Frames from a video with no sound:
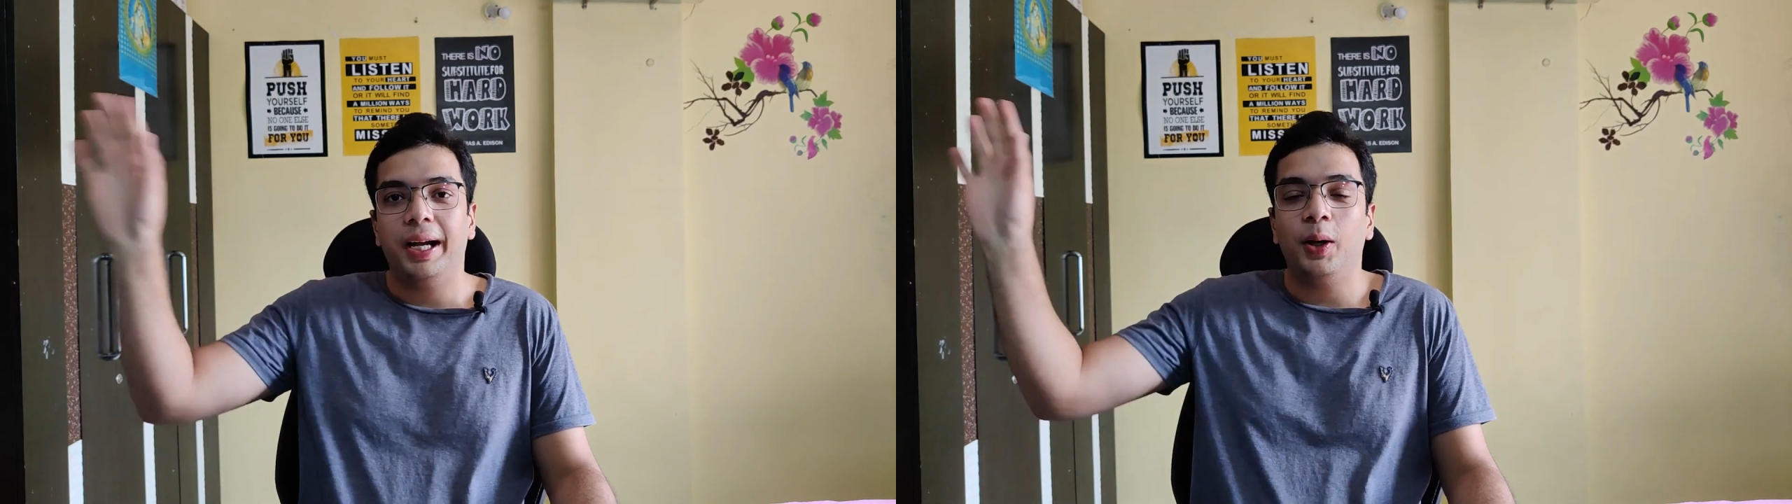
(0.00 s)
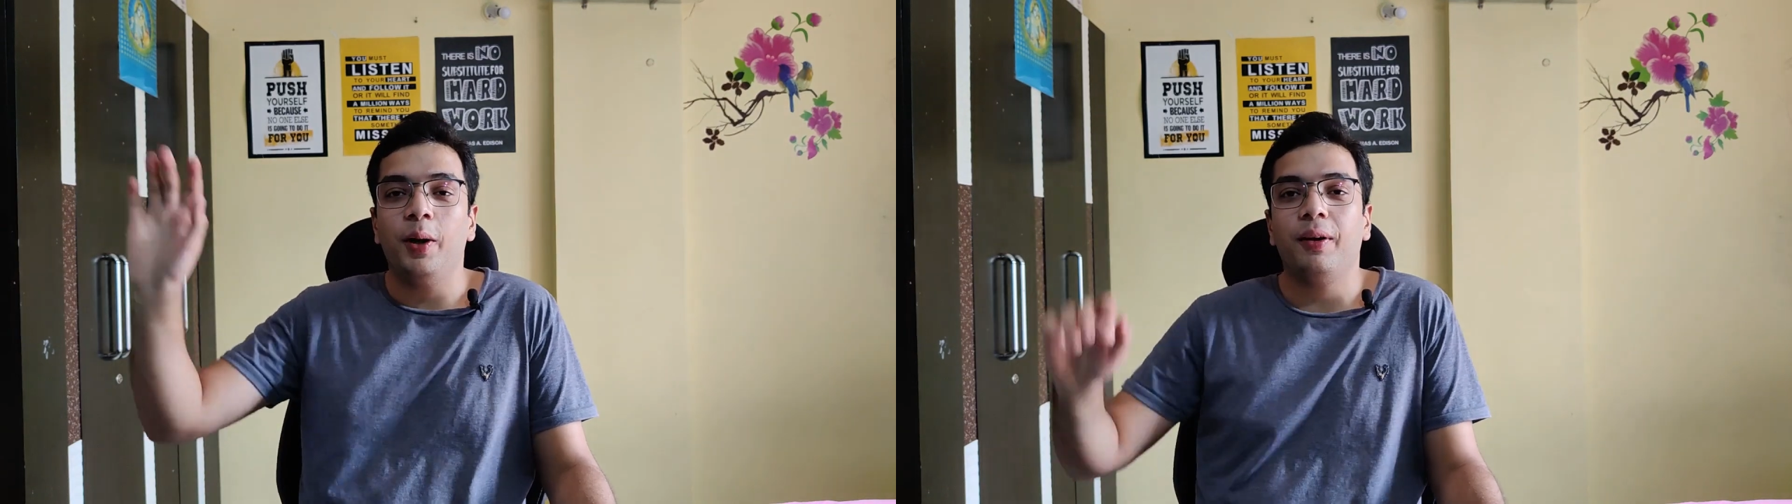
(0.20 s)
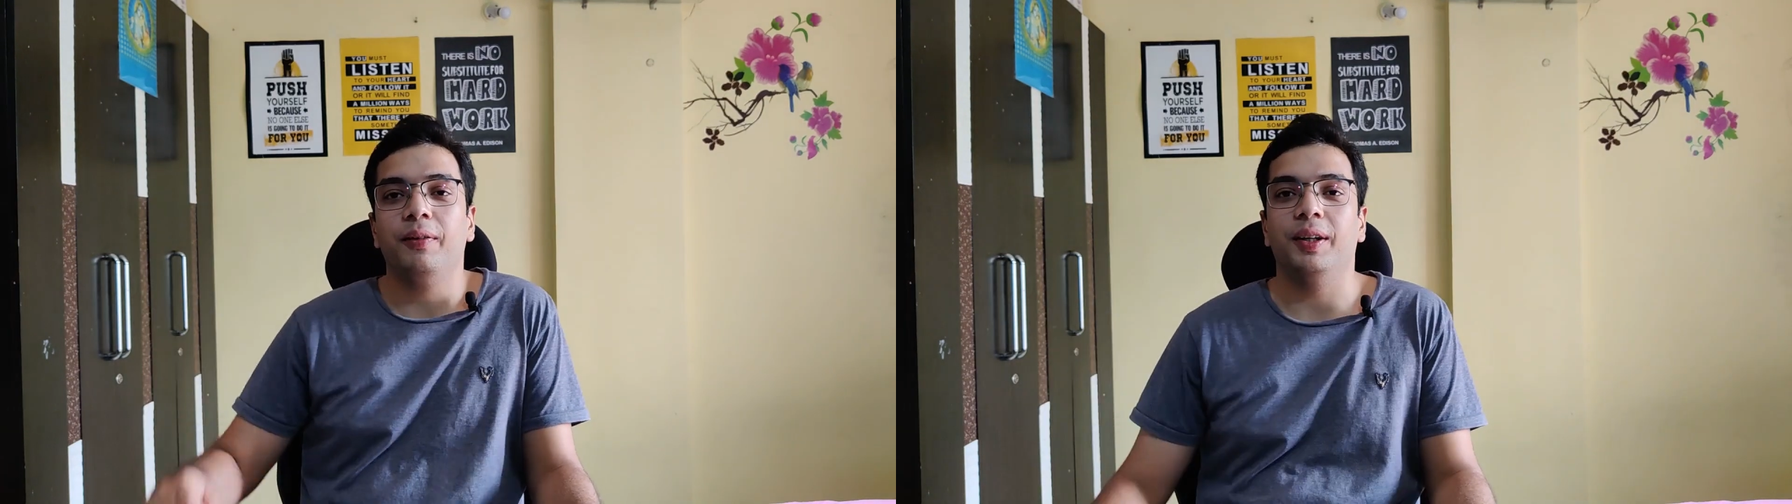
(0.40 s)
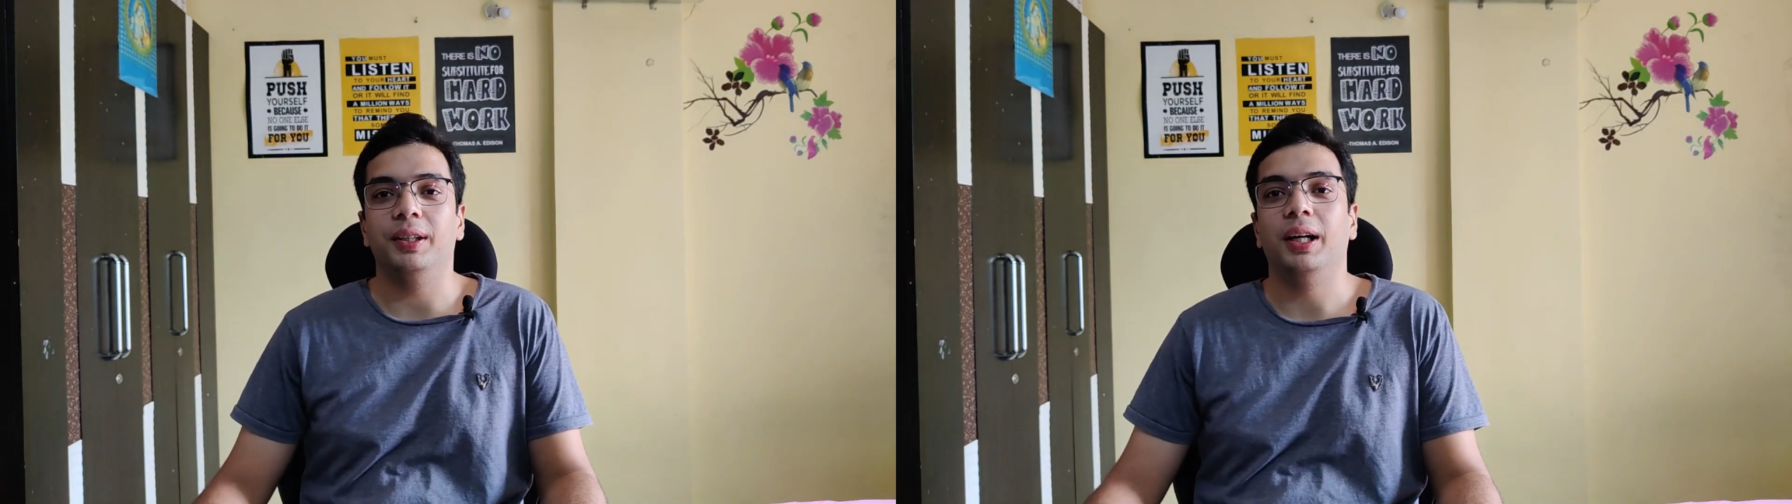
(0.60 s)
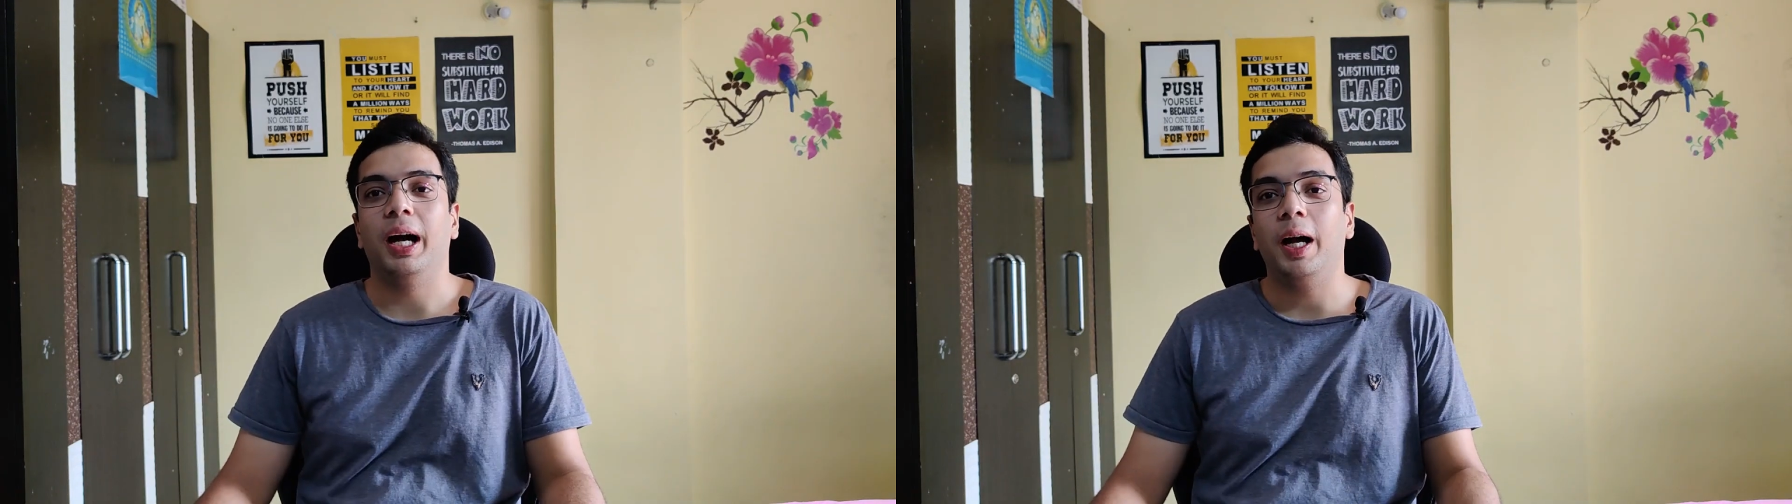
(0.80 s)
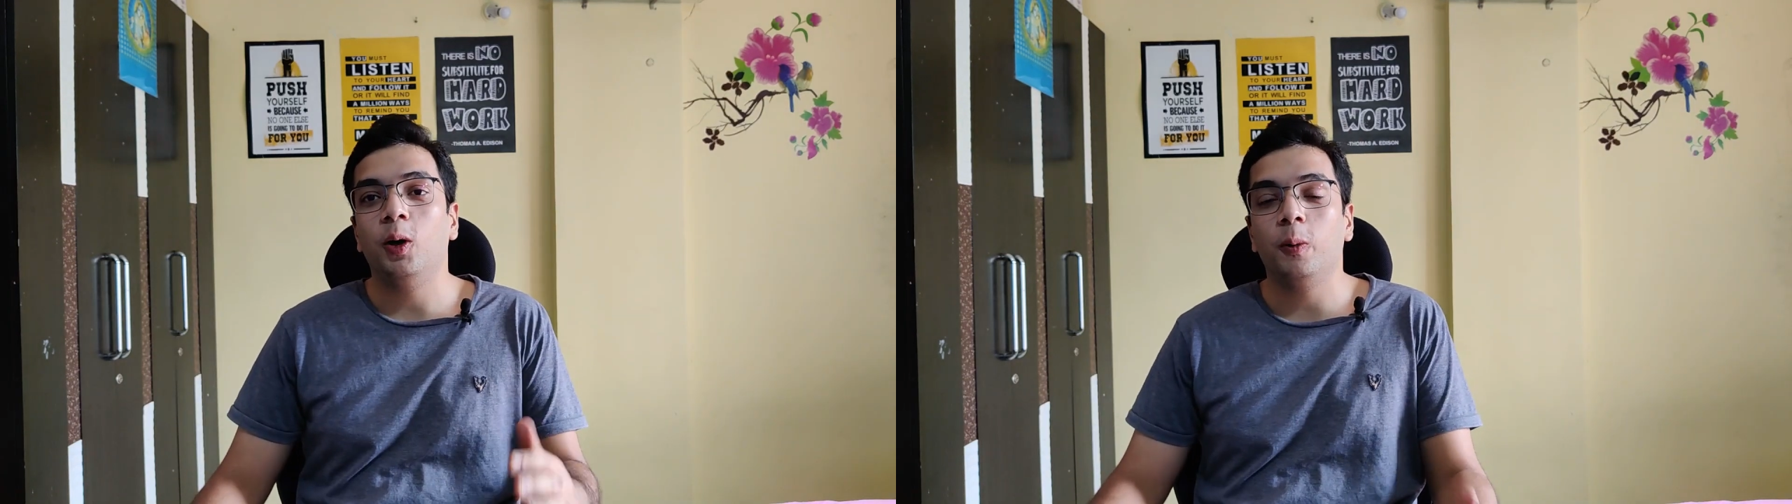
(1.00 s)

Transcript: Hello everyone, I